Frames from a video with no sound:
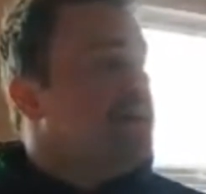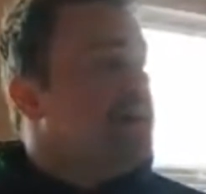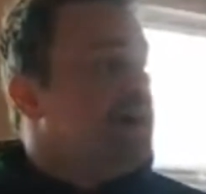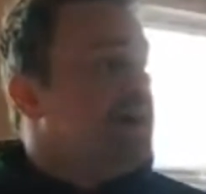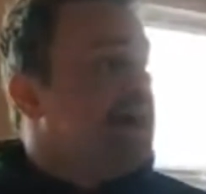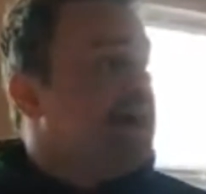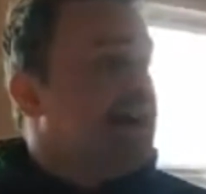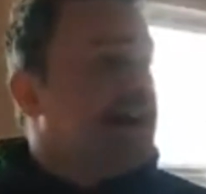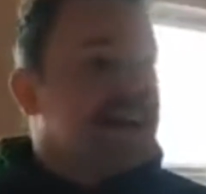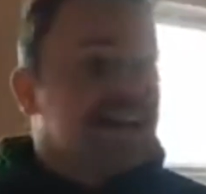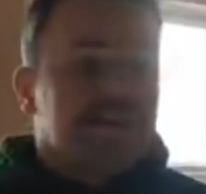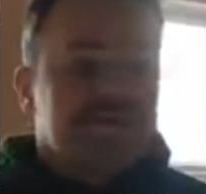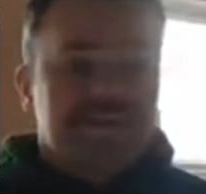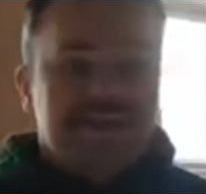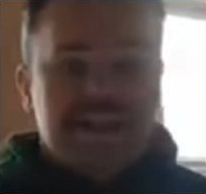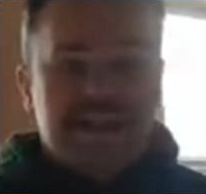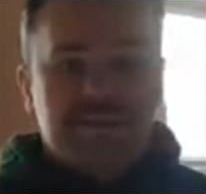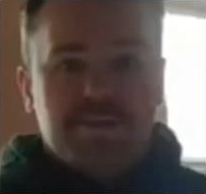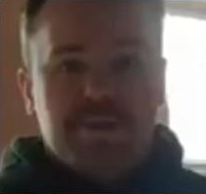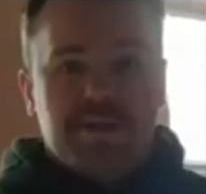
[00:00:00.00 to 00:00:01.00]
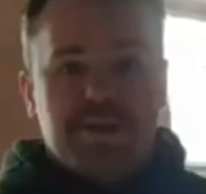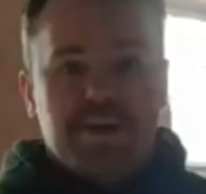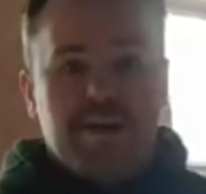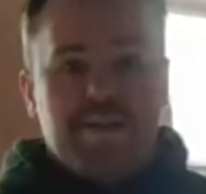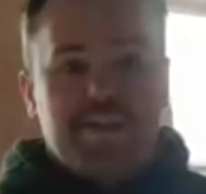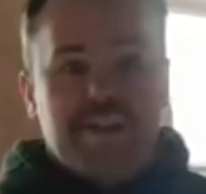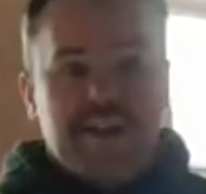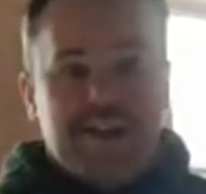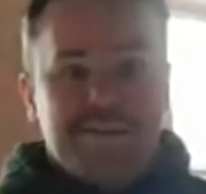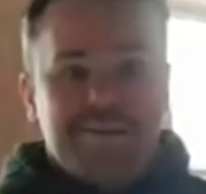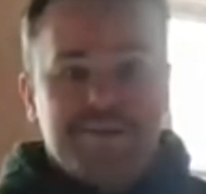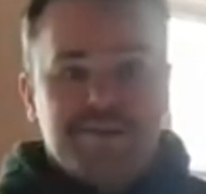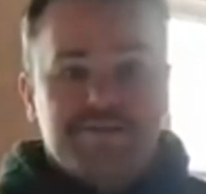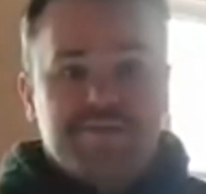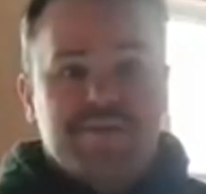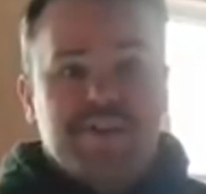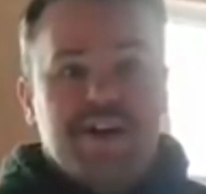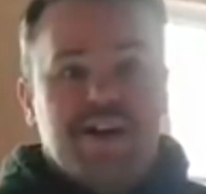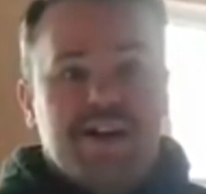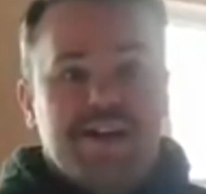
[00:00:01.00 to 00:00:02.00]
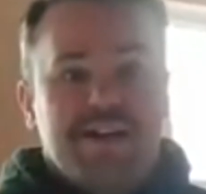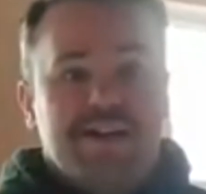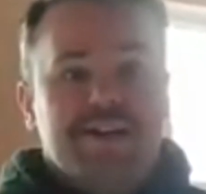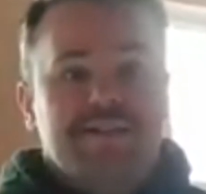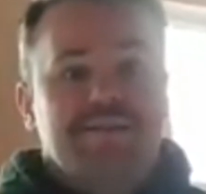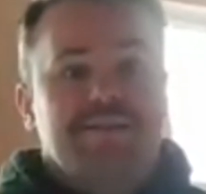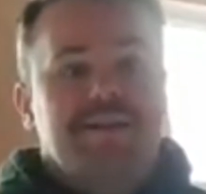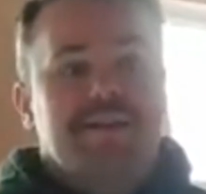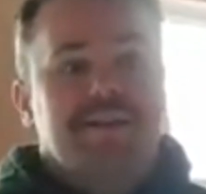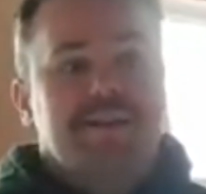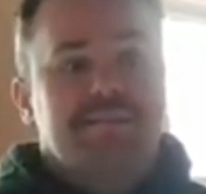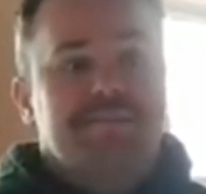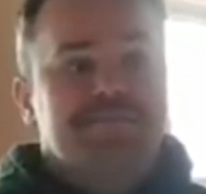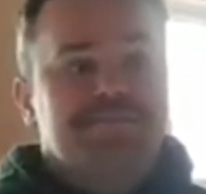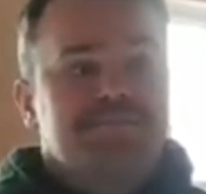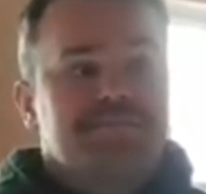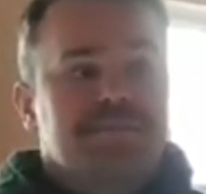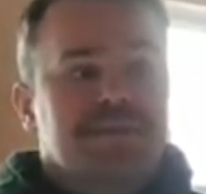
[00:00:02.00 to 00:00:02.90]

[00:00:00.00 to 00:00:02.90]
and after that we're available for hire.